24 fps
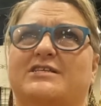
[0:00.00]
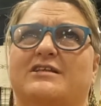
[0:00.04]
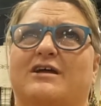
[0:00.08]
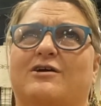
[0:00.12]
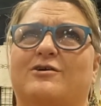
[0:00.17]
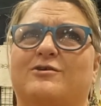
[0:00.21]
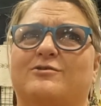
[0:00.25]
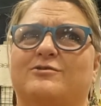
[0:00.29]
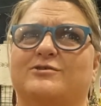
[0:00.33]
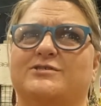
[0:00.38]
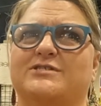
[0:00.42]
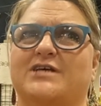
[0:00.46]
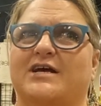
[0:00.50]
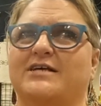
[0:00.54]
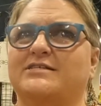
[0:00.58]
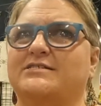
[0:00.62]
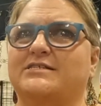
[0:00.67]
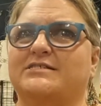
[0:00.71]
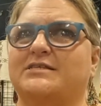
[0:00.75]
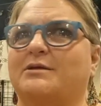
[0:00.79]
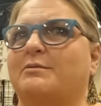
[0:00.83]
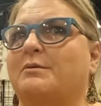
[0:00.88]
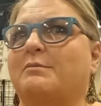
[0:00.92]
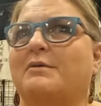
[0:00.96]
her sign
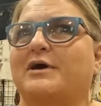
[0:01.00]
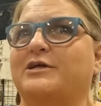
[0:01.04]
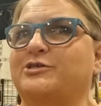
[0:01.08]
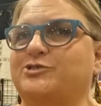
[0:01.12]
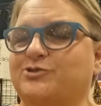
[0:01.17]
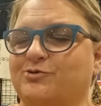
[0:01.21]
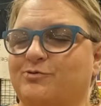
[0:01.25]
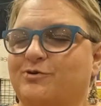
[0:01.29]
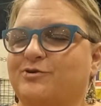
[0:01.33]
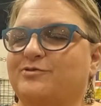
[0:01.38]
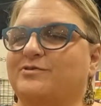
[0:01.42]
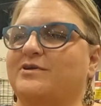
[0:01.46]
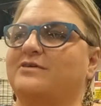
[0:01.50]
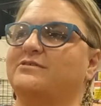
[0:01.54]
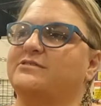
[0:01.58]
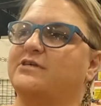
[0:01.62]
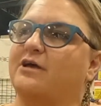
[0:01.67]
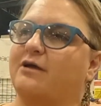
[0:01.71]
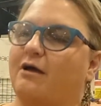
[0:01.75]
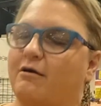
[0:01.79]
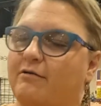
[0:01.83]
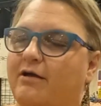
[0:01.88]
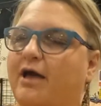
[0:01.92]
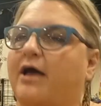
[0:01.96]
said something about truth, and I was
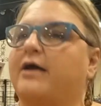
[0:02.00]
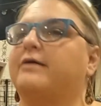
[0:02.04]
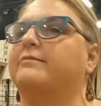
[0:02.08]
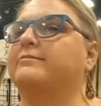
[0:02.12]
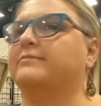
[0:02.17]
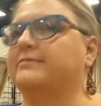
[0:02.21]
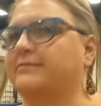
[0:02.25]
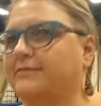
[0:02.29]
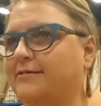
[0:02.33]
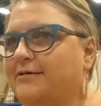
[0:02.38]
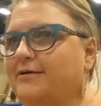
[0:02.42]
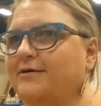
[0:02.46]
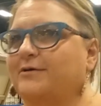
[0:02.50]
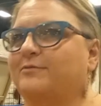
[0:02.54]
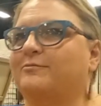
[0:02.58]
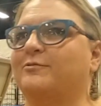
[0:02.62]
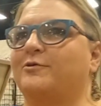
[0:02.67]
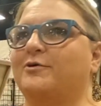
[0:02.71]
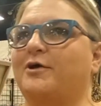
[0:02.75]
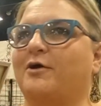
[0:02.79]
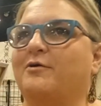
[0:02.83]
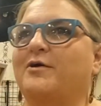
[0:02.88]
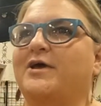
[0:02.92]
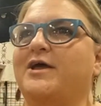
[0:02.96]
like, okay,
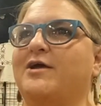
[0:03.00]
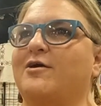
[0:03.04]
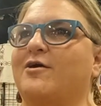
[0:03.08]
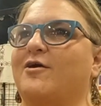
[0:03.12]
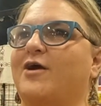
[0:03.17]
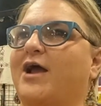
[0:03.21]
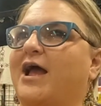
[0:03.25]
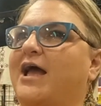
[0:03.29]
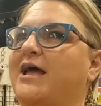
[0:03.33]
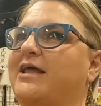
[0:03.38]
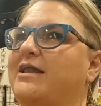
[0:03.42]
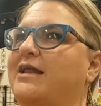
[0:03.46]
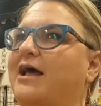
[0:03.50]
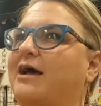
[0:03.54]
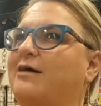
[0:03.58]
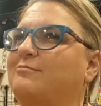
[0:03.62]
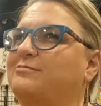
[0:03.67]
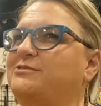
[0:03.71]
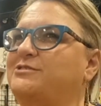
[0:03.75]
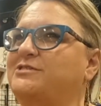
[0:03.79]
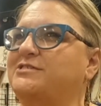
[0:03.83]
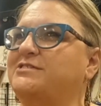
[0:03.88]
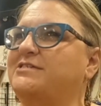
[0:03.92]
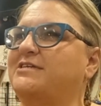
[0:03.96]
we'll go here. And I
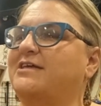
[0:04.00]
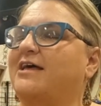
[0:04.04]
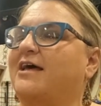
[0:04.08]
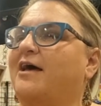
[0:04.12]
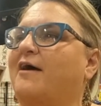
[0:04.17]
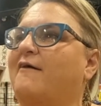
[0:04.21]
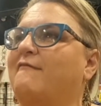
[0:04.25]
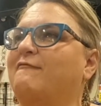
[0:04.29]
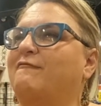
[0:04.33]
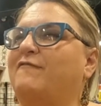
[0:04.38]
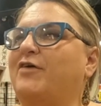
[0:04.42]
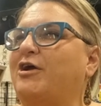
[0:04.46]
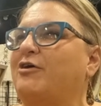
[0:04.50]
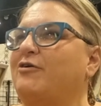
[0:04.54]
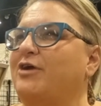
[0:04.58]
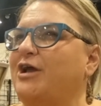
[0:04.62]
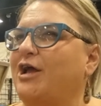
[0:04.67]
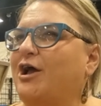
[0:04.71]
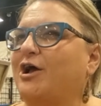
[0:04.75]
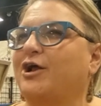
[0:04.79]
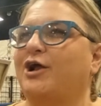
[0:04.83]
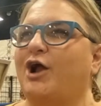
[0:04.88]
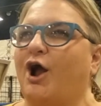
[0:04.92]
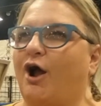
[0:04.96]
was just very
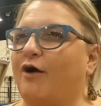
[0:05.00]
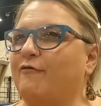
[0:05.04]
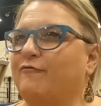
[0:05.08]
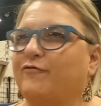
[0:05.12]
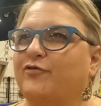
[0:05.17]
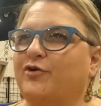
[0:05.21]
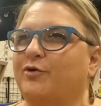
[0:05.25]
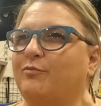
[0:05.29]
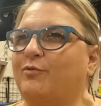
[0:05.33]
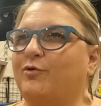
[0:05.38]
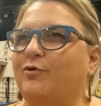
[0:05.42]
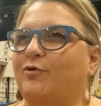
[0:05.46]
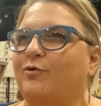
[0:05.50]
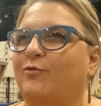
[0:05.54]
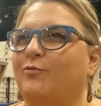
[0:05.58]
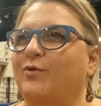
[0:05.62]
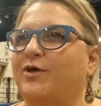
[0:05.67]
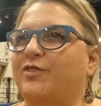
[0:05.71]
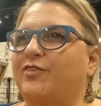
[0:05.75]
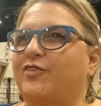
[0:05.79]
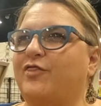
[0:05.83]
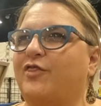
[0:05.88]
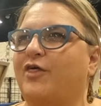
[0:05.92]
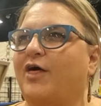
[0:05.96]
uncomfortable
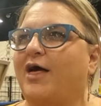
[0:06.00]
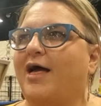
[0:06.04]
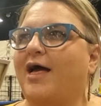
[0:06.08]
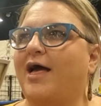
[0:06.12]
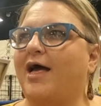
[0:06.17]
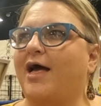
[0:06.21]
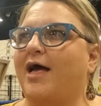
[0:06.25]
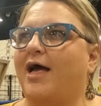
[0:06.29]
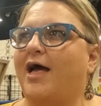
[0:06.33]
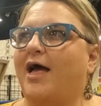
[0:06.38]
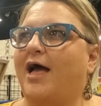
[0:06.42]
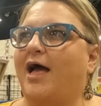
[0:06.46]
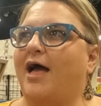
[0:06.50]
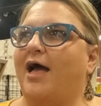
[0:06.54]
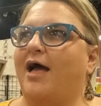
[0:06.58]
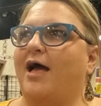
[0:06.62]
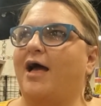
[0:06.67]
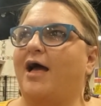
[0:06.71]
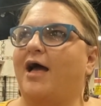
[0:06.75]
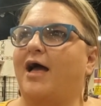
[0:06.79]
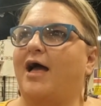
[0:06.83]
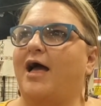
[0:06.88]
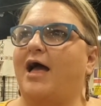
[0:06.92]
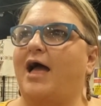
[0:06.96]
with
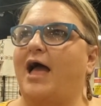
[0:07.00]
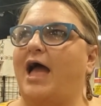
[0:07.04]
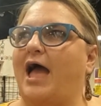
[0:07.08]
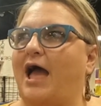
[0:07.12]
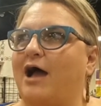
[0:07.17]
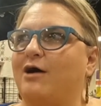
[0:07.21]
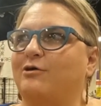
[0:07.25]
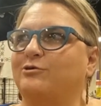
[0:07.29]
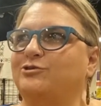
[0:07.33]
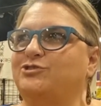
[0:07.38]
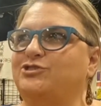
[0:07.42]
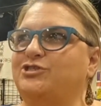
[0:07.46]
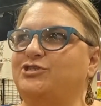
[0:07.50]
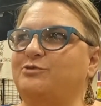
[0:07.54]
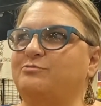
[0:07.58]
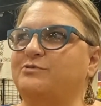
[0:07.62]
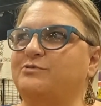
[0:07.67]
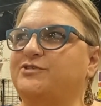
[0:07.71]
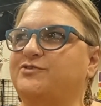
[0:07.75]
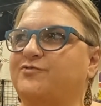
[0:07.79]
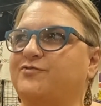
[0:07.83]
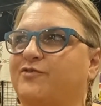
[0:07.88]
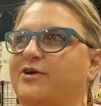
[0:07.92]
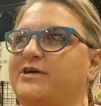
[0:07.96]
how she
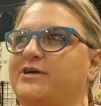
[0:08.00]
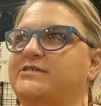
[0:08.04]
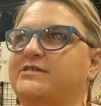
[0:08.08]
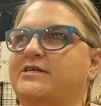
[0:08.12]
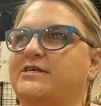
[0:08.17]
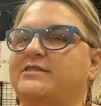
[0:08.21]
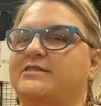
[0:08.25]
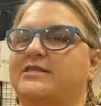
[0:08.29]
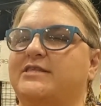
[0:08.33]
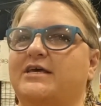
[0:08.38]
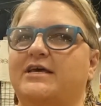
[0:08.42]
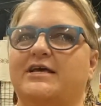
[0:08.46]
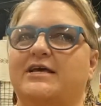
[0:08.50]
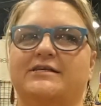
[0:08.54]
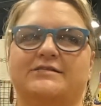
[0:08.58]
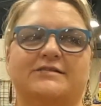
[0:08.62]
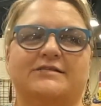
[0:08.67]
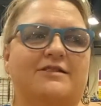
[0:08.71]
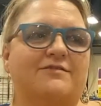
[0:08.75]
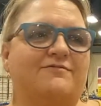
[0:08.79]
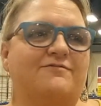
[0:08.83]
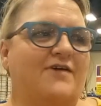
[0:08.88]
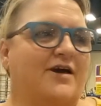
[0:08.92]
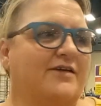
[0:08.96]
was phrasing things,
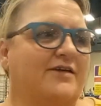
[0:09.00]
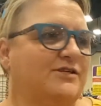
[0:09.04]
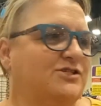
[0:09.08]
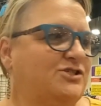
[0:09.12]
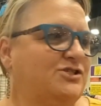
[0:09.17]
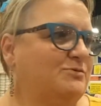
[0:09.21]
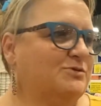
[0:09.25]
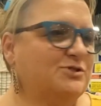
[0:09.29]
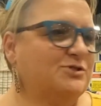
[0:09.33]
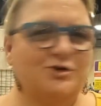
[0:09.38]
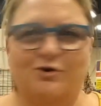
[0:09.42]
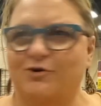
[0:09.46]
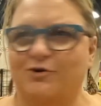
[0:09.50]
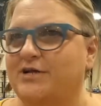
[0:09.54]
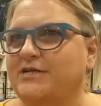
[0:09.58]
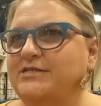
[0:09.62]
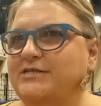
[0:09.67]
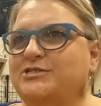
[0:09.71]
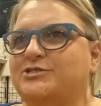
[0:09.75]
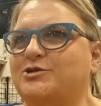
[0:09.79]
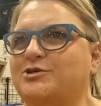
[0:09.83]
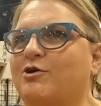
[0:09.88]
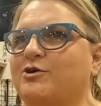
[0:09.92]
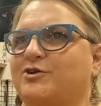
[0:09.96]
and the fact that she was turning
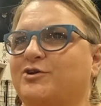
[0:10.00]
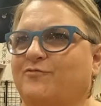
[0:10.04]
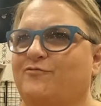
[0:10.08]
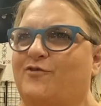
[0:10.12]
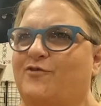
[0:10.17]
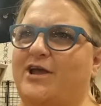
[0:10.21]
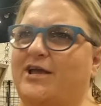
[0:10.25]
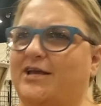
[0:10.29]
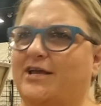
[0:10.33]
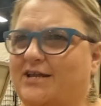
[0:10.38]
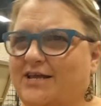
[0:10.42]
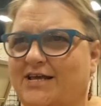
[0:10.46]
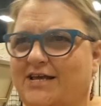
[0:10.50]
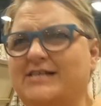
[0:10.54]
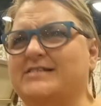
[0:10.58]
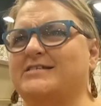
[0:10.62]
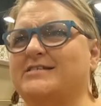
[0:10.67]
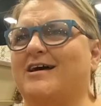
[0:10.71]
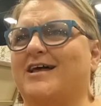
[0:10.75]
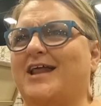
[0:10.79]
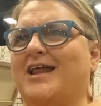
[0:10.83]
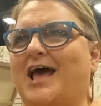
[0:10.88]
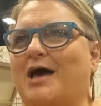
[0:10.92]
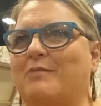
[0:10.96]
to talk to Frank and he's
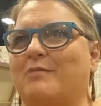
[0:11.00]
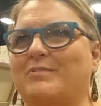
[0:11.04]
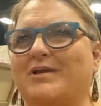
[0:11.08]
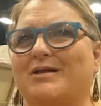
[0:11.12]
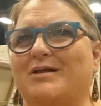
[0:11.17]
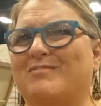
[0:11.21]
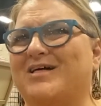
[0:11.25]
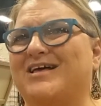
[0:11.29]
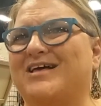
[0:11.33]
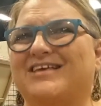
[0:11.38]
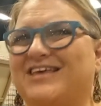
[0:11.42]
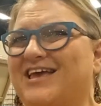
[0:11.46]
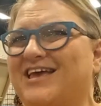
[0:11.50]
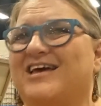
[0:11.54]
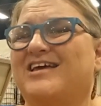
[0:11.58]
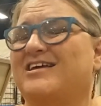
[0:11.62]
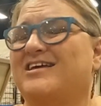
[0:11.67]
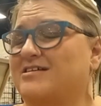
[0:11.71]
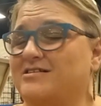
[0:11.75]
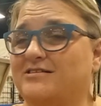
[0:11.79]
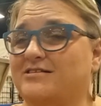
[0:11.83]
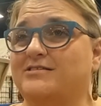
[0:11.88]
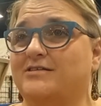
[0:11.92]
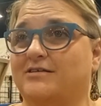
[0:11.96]
not happy, and I'm like, yeah,
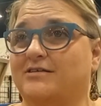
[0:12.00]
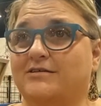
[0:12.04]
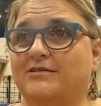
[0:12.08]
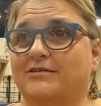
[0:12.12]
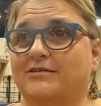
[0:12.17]
he is.